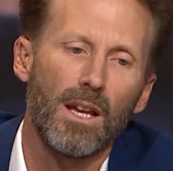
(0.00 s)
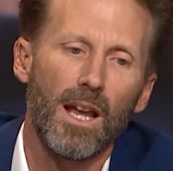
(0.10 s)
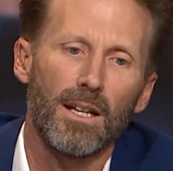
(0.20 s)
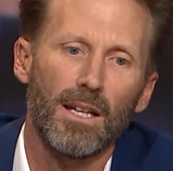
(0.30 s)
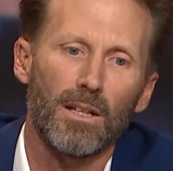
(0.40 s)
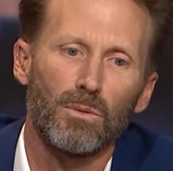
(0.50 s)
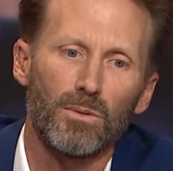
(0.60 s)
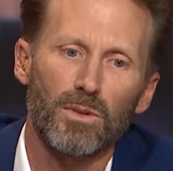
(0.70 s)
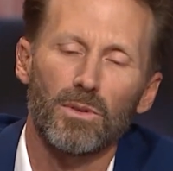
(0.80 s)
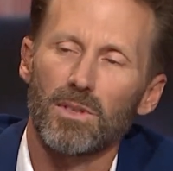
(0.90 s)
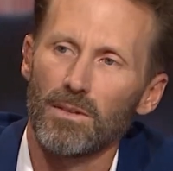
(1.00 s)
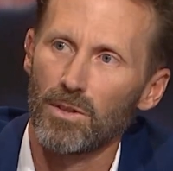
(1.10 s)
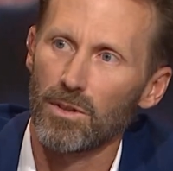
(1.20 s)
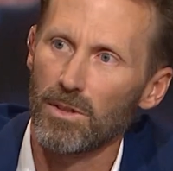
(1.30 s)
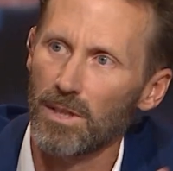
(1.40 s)
and get all sorts of
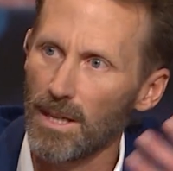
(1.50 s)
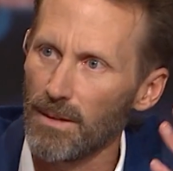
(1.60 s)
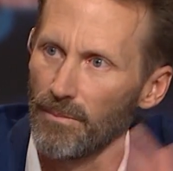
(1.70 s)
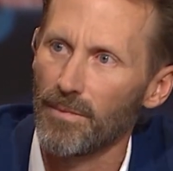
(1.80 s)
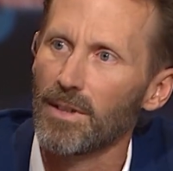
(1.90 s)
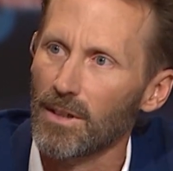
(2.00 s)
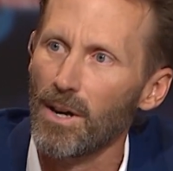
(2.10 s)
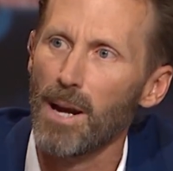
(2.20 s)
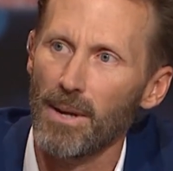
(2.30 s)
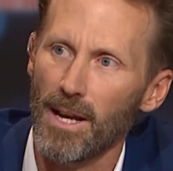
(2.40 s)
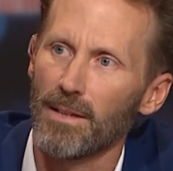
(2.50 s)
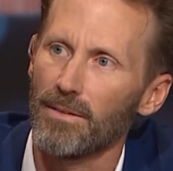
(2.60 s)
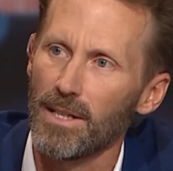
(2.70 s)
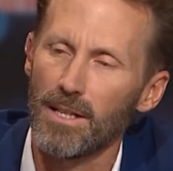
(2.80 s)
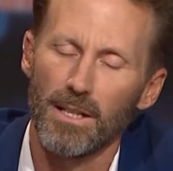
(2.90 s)
juicy crap out
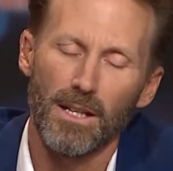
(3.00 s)
of it,